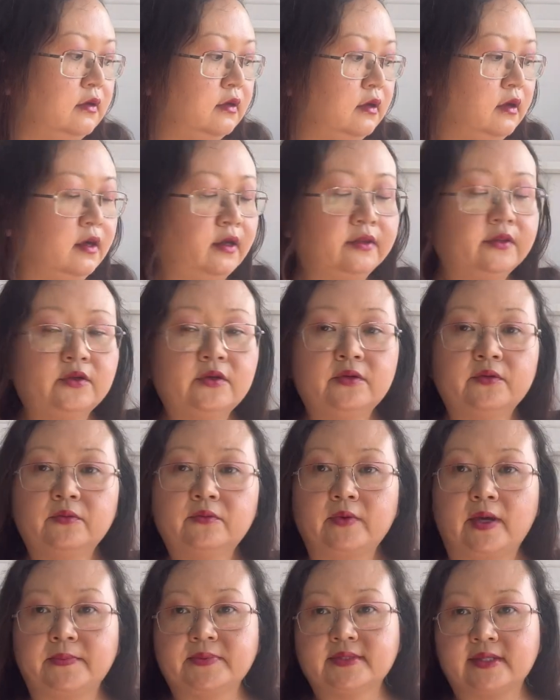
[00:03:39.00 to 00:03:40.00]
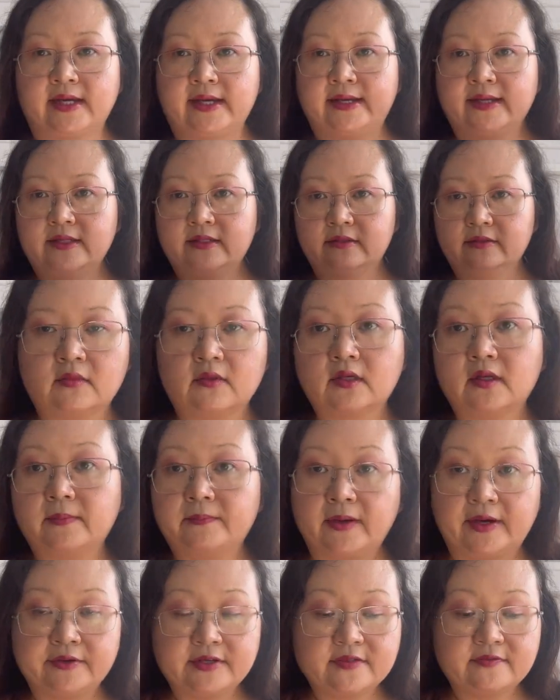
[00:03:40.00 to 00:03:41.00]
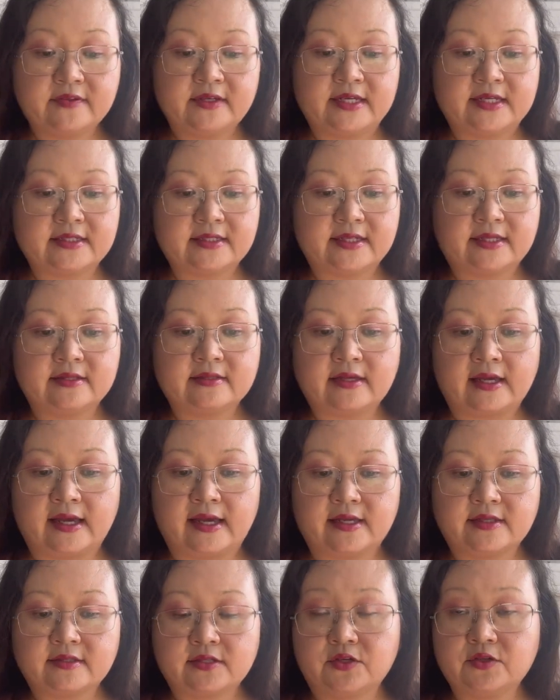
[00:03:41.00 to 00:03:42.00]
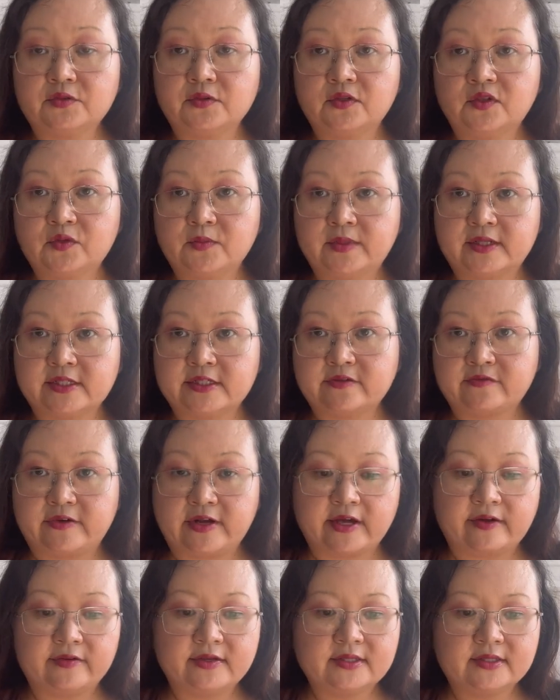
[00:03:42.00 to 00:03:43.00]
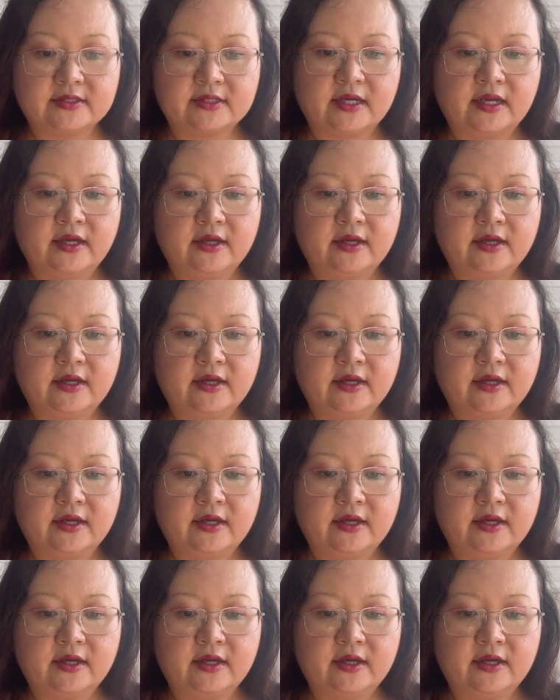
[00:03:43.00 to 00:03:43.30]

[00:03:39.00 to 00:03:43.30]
On the website, Paris Venise is a sensual luminous fragrance